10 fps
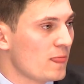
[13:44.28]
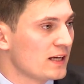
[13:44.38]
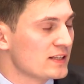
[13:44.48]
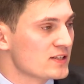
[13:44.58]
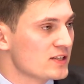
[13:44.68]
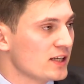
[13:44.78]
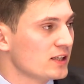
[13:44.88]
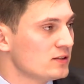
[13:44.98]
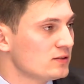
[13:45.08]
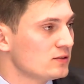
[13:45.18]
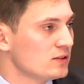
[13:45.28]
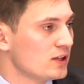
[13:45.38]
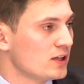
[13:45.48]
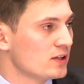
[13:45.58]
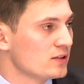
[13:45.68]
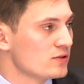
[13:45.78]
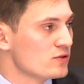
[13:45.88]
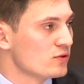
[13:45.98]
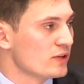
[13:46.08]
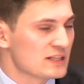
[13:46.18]
understand and
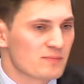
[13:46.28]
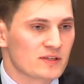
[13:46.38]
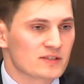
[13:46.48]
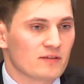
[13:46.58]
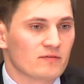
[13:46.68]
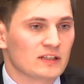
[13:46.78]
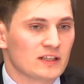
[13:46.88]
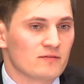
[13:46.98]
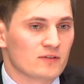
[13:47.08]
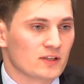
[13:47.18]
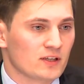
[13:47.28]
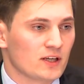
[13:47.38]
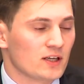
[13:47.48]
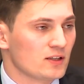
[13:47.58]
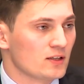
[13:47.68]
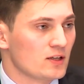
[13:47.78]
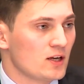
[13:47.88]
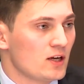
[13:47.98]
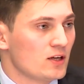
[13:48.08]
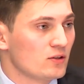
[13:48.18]
to experience something different, and
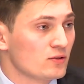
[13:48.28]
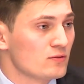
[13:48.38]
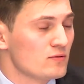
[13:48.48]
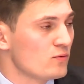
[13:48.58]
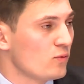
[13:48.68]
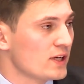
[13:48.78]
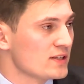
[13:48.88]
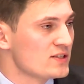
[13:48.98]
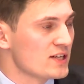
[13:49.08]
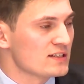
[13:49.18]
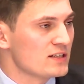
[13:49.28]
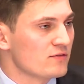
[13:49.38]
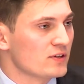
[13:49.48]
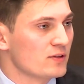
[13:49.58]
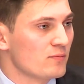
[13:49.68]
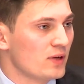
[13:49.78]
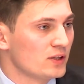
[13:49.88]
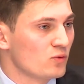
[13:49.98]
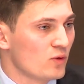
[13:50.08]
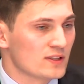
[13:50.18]
not what is just different,
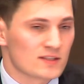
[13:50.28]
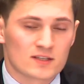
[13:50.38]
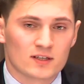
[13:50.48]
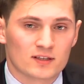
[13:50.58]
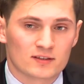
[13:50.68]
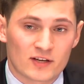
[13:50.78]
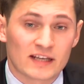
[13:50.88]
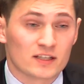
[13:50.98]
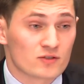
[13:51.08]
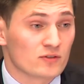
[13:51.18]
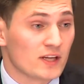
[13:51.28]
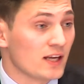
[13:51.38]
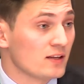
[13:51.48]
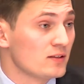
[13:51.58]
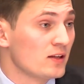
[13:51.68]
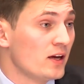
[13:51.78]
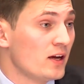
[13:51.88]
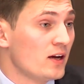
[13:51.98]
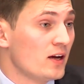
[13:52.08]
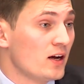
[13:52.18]
but what's trendy today.
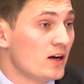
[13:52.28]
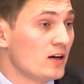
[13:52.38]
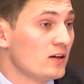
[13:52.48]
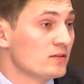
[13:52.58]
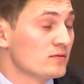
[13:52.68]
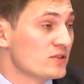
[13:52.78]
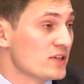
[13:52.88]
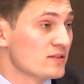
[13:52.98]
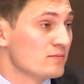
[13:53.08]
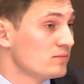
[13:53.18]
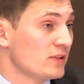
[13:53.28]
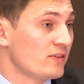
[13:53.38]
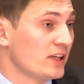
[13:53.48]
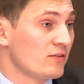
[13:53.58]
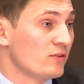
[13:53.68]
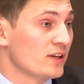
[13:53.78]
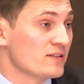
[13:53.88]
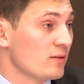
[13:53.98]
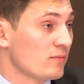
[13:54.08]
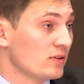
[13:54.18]
Just briefly give an
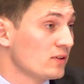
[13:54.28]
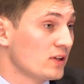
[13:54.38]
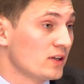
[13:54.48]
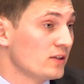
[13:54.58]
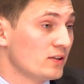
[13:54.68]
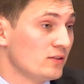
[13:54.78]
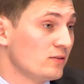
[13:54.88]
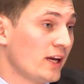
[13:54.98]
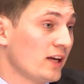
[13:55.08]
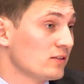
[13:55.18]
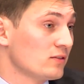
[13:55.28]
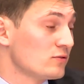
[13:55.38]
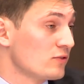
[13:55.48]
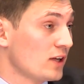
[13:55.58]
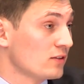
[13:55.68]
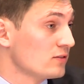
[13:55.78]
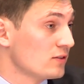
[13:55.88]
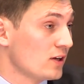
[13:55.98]
example. You can run